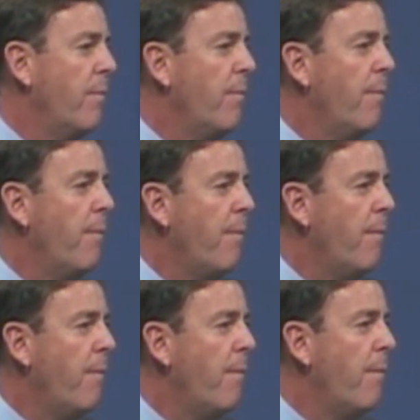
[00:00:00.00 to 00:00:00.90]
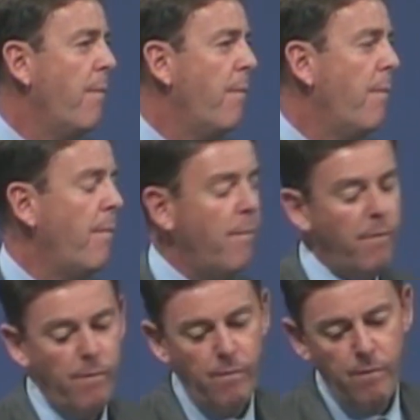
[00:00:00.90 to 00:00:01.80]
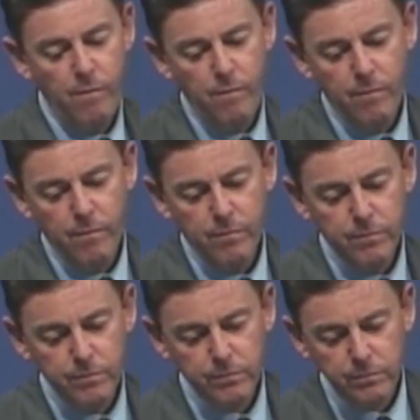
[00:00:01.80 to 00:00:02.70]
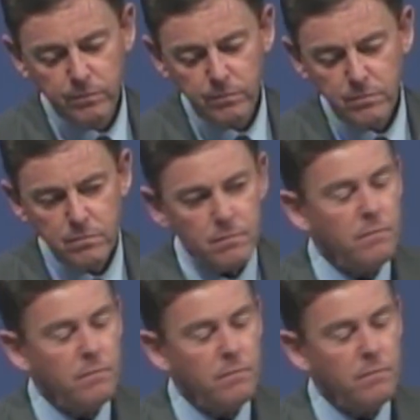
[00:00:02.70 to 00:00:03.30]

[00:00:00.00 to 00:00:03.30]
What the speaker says: (no one is talking)